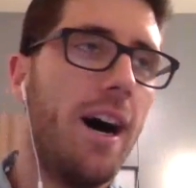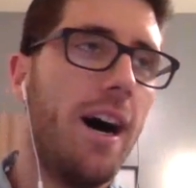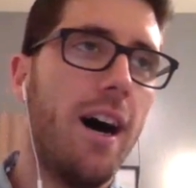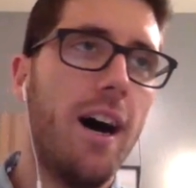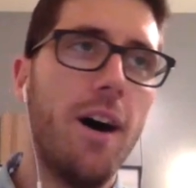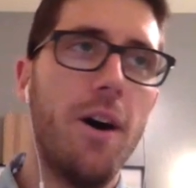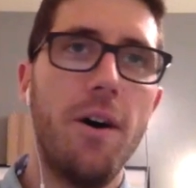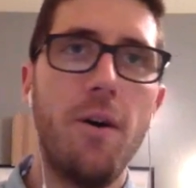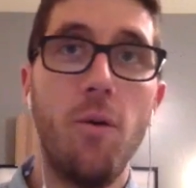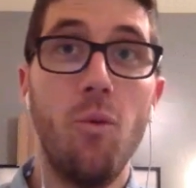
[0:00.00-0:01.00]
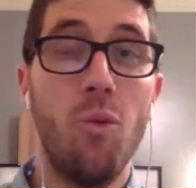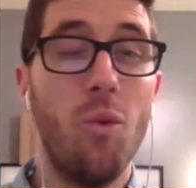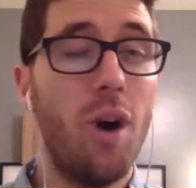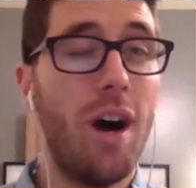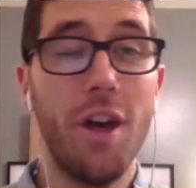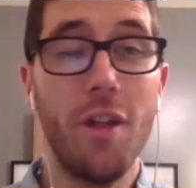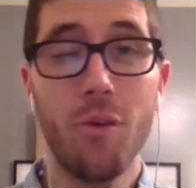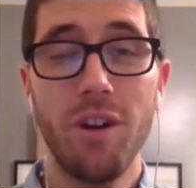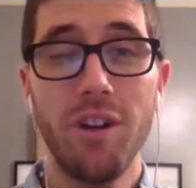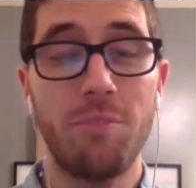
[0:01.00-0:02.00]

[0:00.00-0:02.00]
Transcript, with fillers: Uh, w- another one is